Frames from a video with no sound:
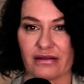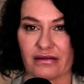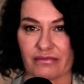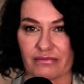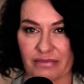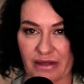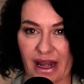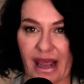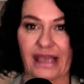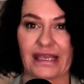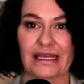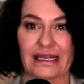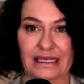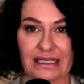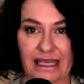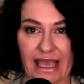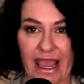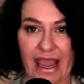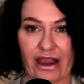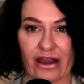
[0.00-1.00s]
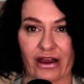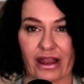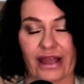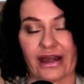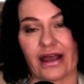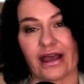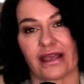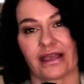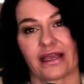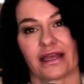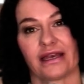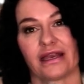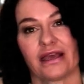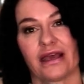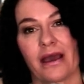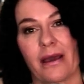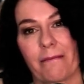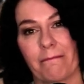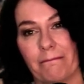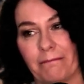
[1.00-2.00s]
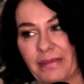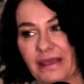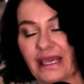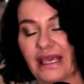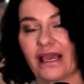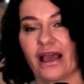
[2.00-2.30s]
but I can care and I can be